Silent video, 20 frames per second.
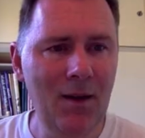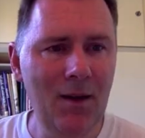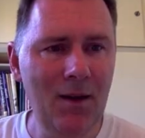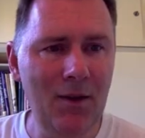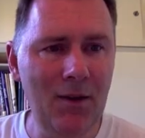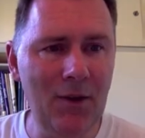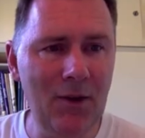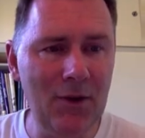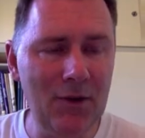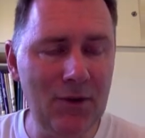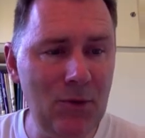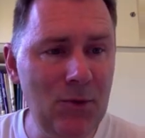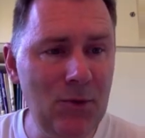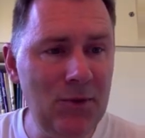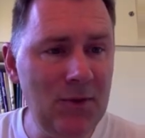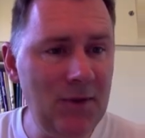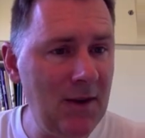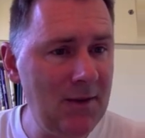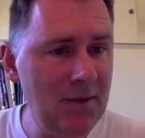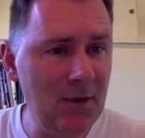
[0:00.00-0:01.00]
There are two
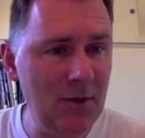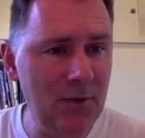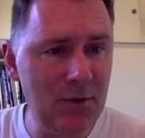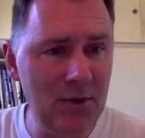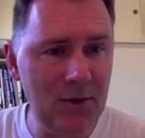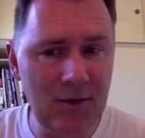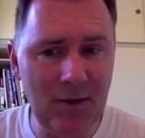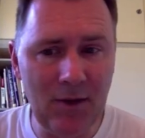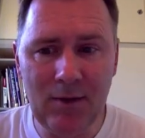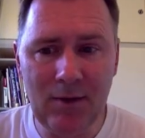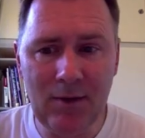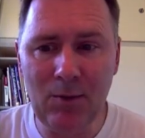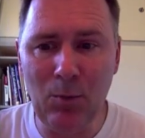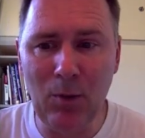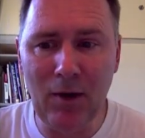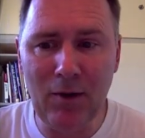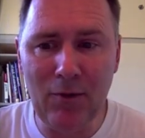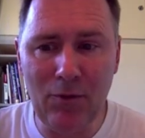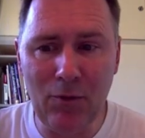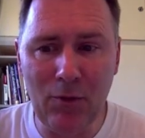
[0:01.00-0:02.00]
sets of results,
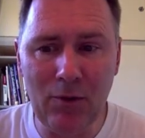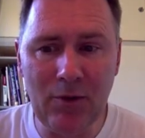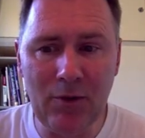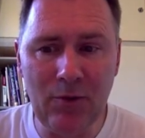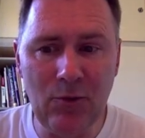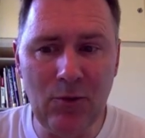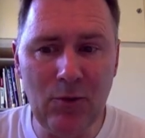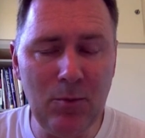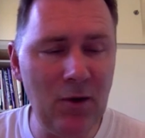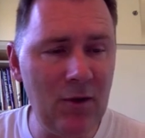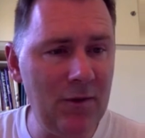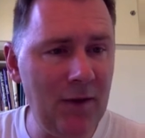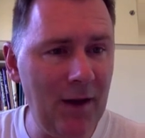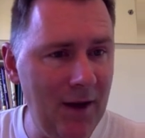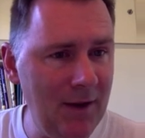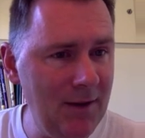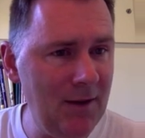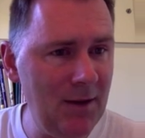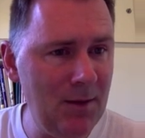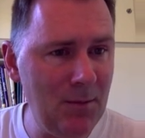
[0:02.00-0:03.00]
one for a group of
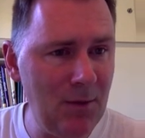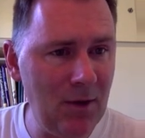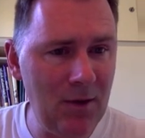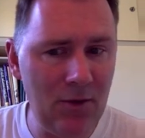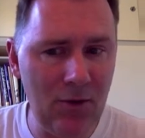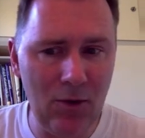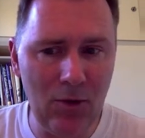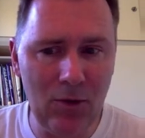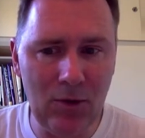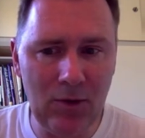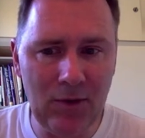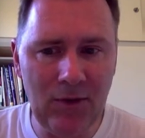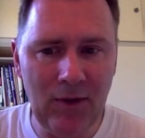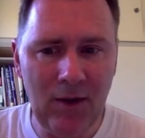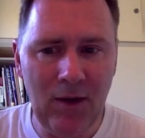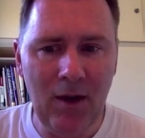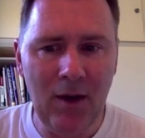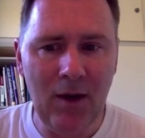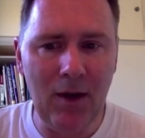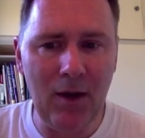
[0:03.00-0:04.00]
18-month-olds
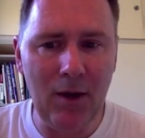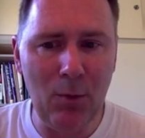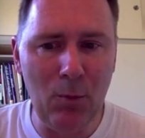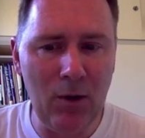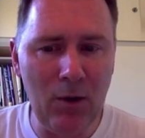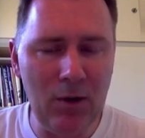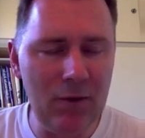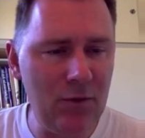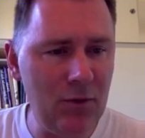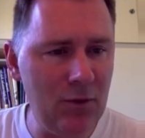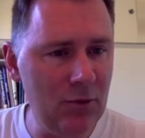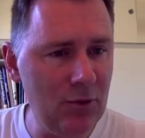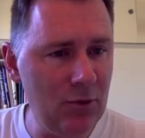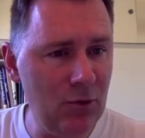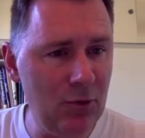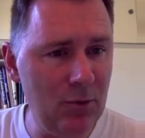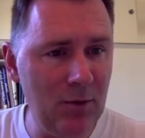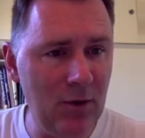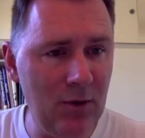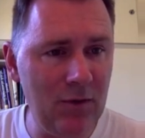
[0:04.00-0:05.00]
and one for a
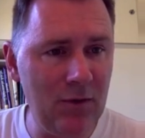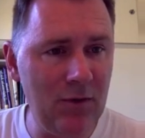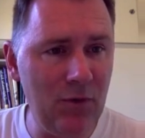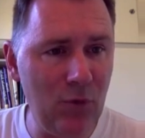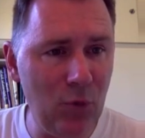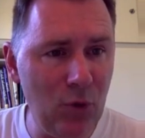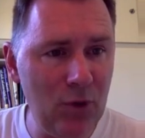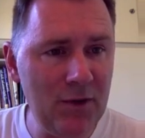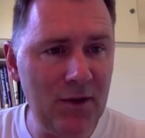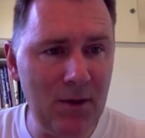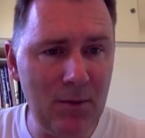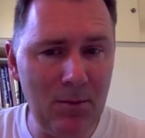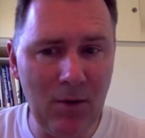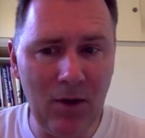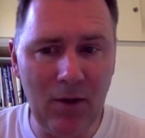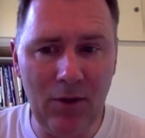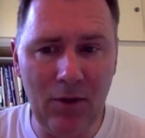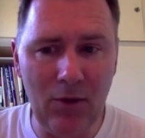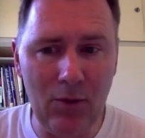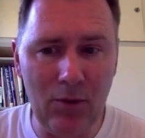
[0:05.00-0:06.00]
group of
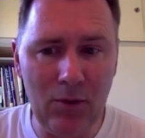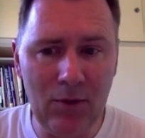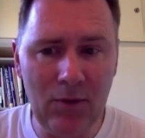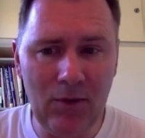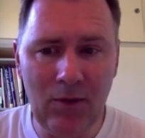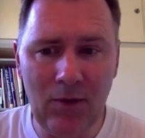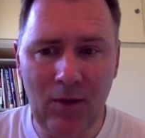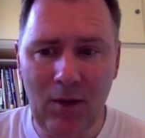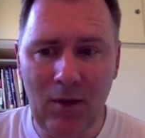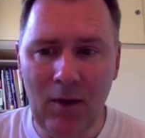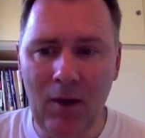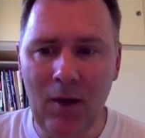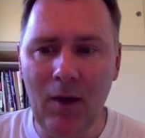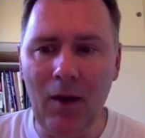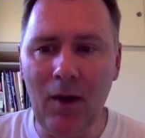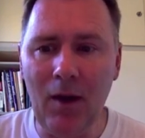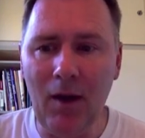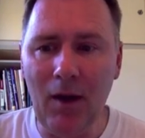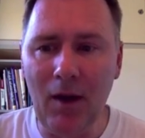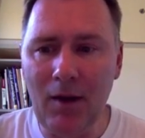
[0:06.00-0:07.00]
14-month-olds.
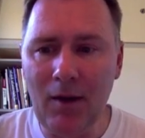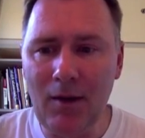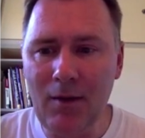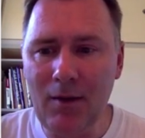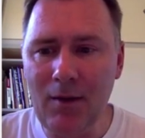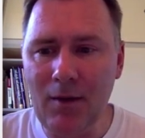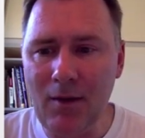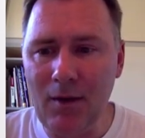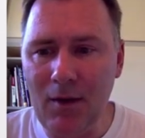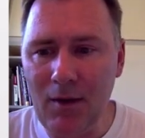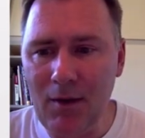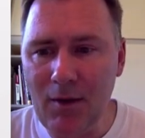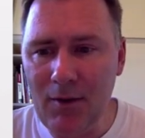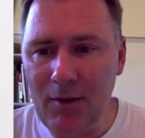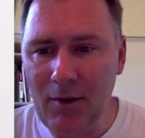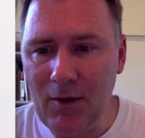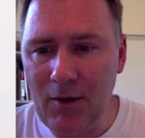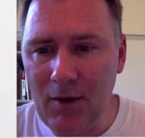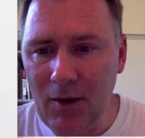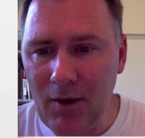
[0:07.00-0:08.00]
And
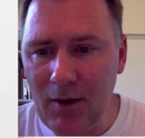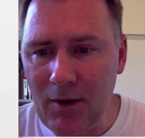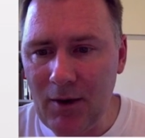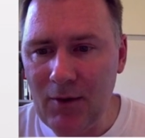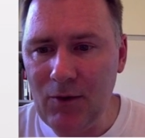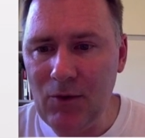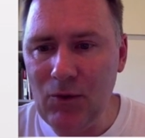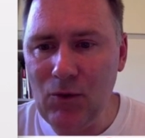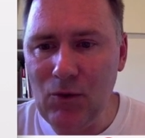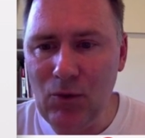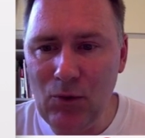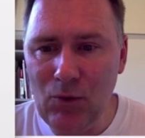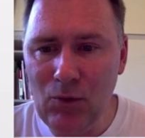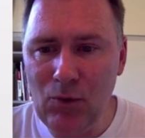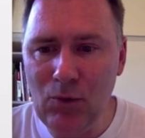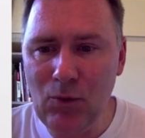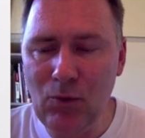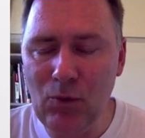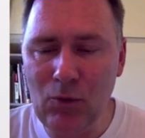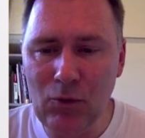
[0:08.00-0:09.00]
there are
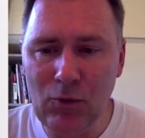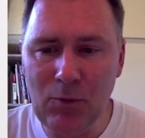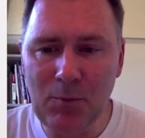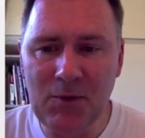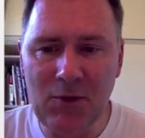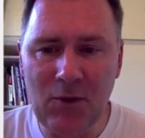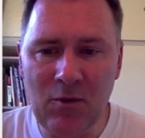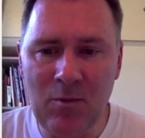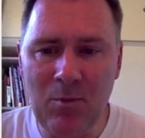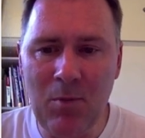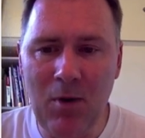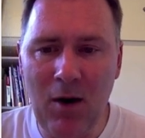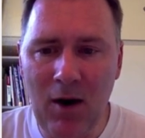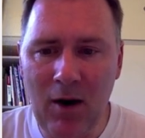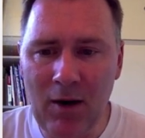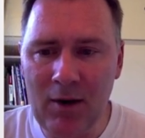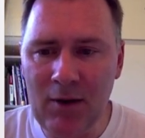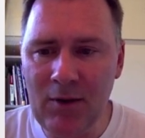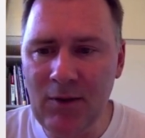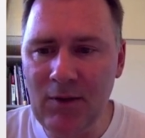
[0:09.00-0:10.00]
two groups of
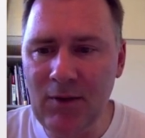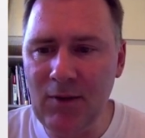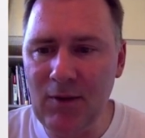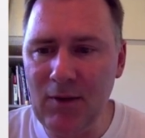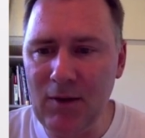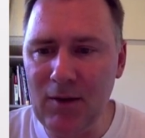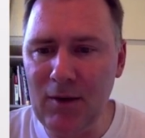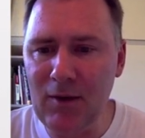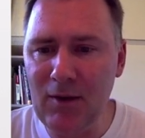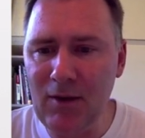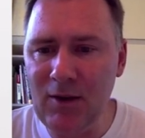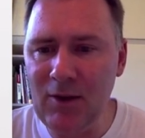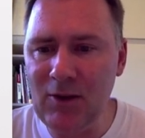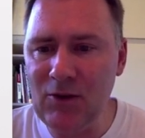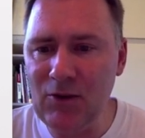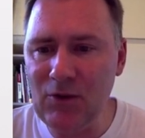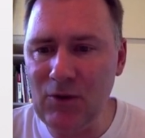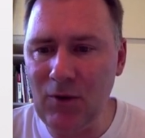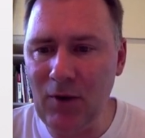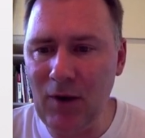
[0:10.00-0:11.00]
bars in
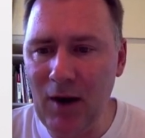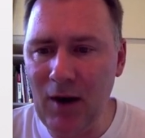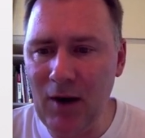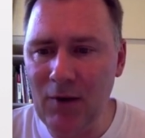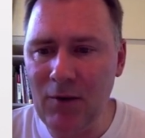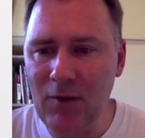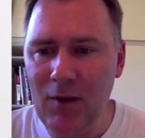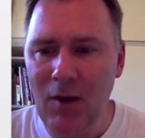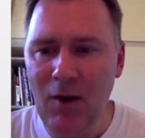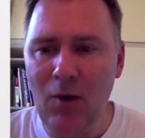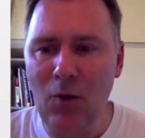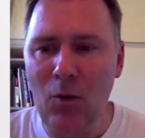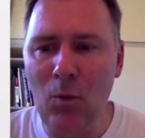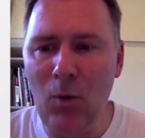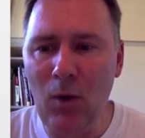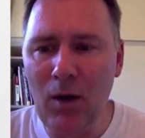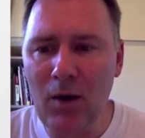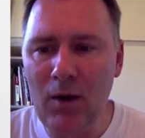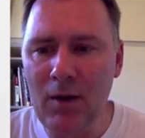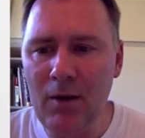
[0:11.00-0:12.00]
each graph.
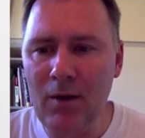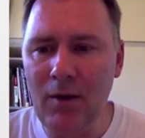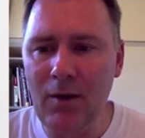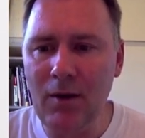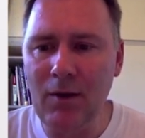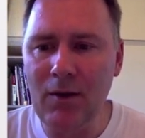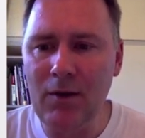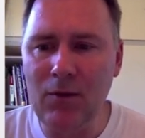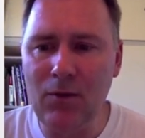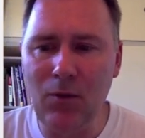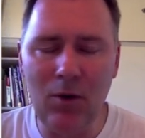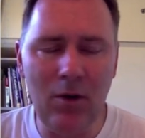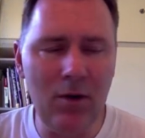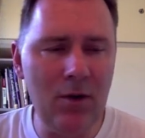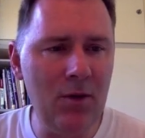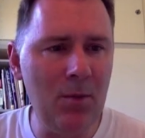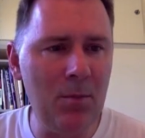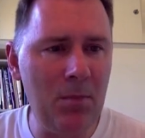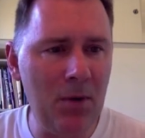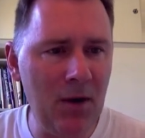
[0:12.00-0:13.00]
One is for
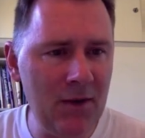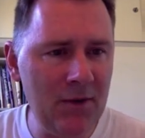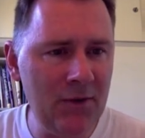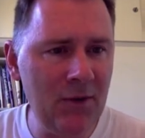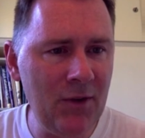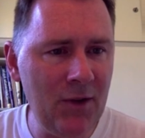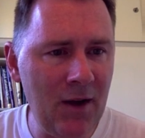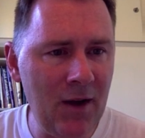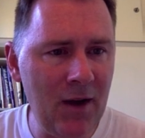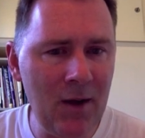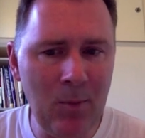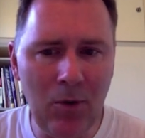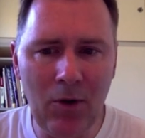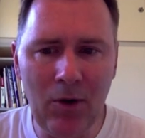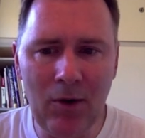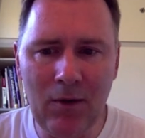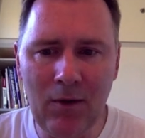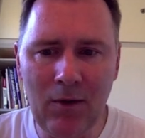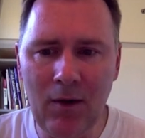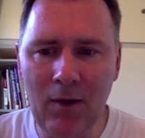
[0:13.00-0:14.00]
the puzzle guy
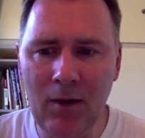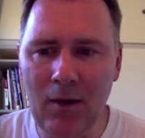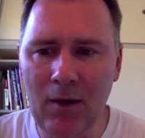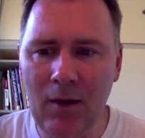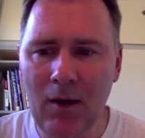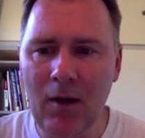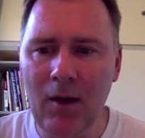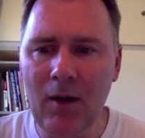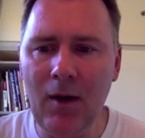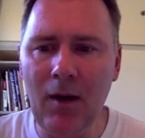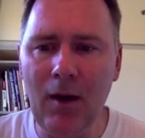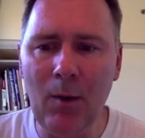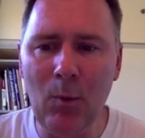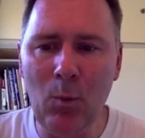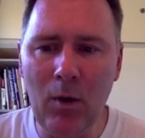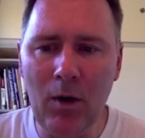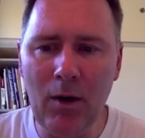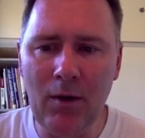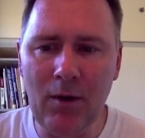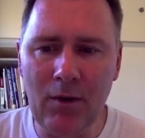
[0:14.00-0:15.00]
pointing and
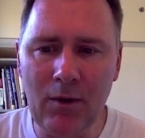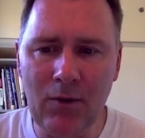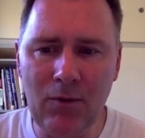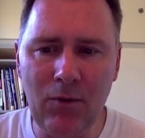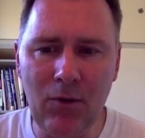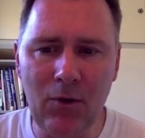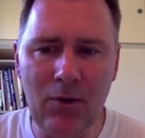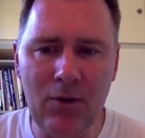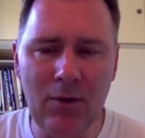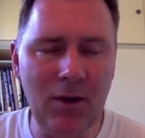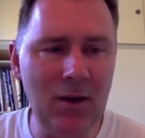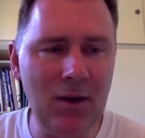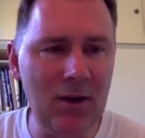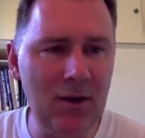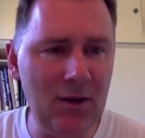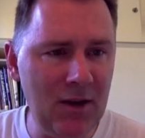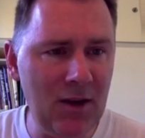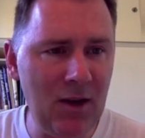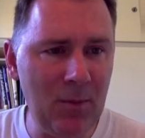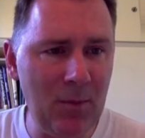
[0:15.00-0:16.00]
one is for the
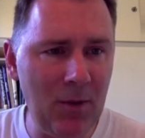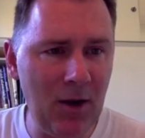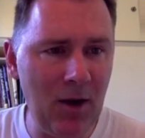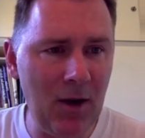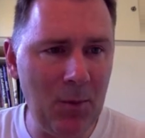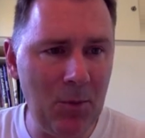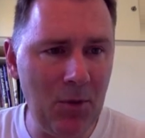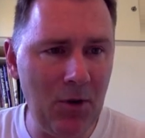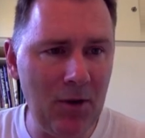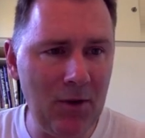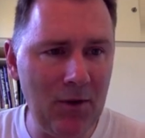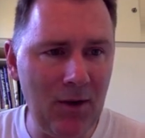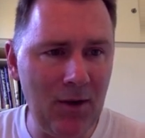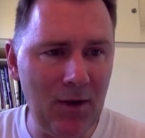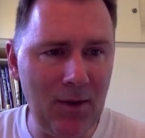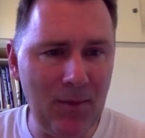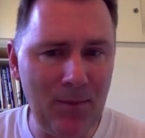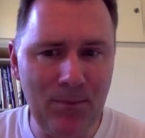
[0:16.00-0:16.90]
cleanup guy pointing.